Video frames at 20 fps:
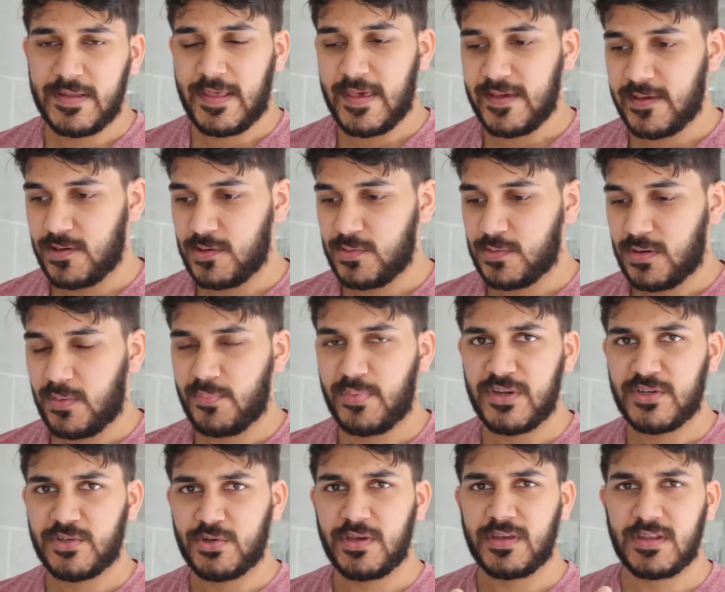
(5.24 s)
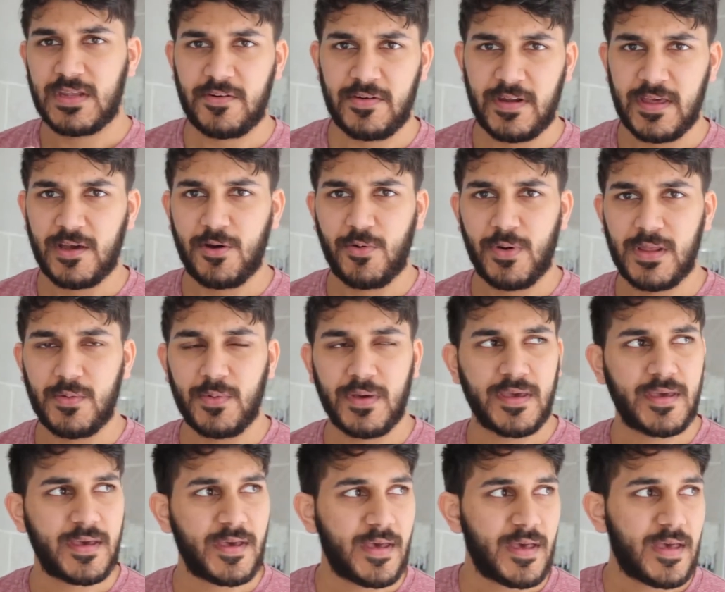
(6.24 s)
an echo. I'm pretty sure you can hear an echo anyway.
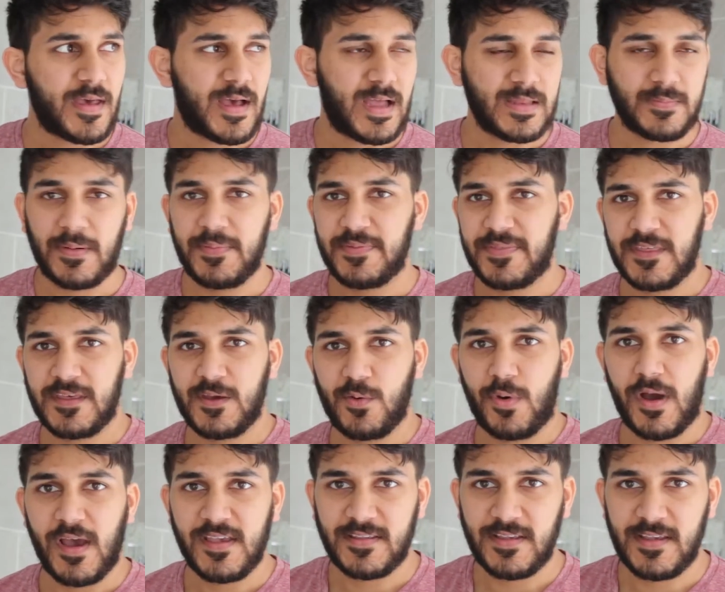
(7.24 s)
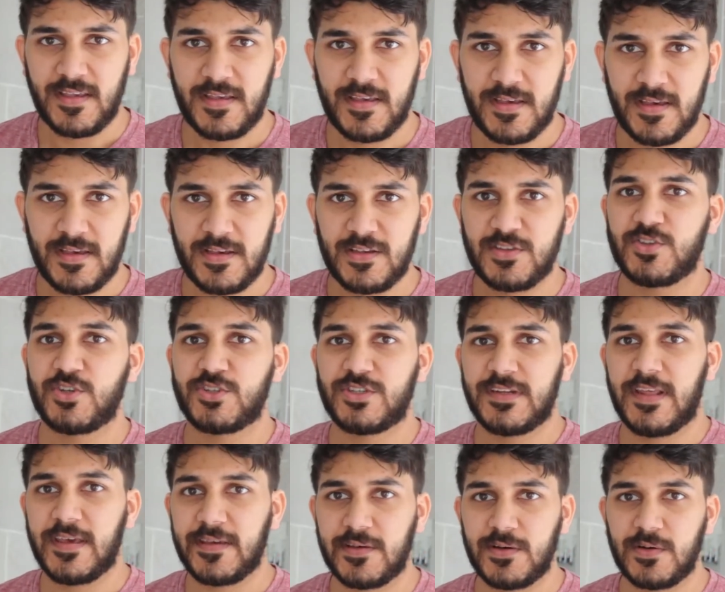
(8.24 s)
And you might be thinking, why is there such
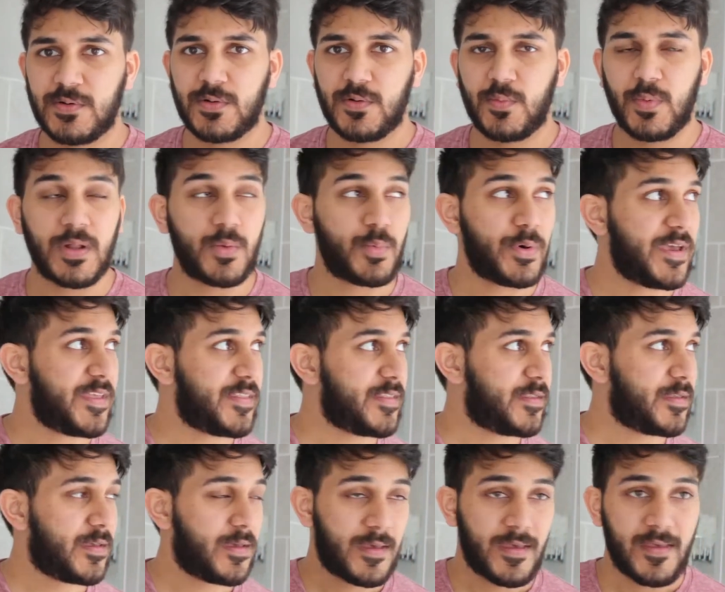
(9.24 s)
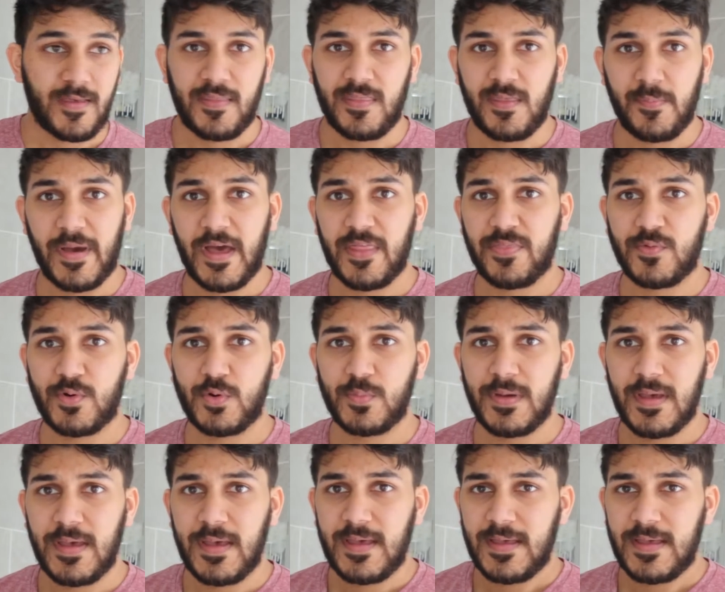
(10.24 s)
an echo? Well, we're in the bathroom.